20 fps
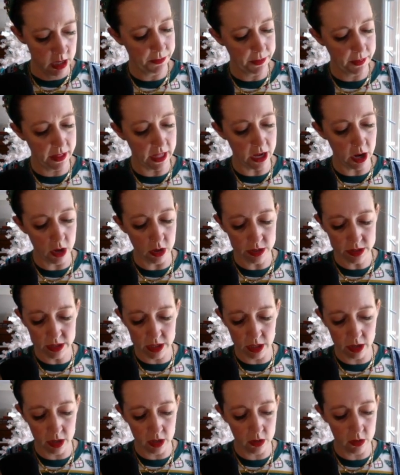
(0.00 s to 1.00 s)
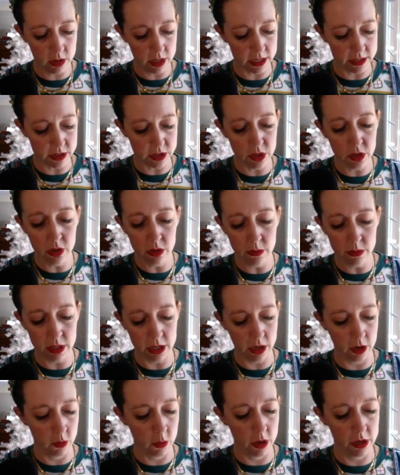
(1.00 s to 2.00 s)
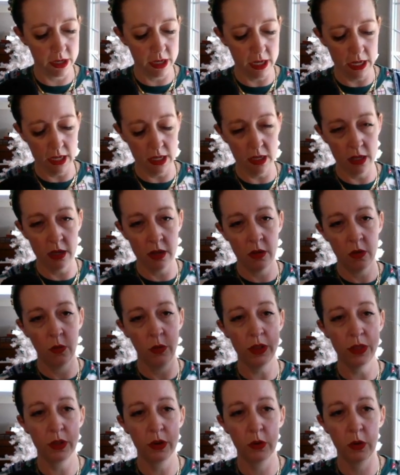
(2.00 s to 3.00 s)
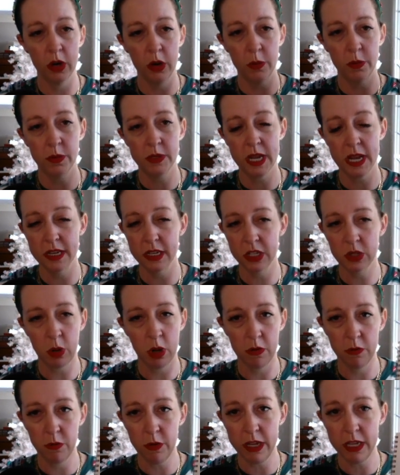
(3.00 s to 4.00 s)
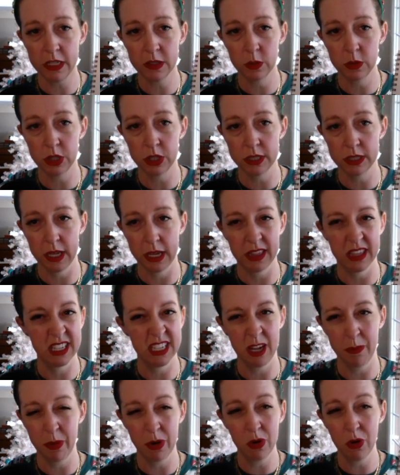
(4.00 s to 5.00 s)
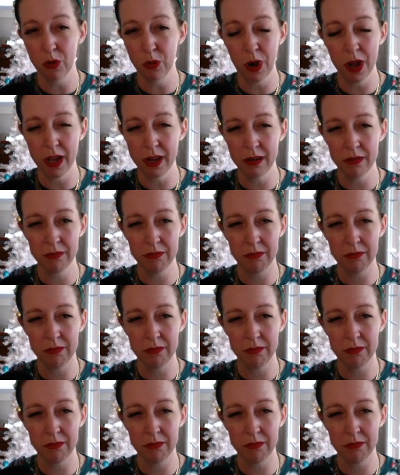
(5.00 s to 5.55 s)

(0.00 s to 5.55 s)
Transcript: They also assume that you're working with the group 10 to 12 weeks, which is like the typical run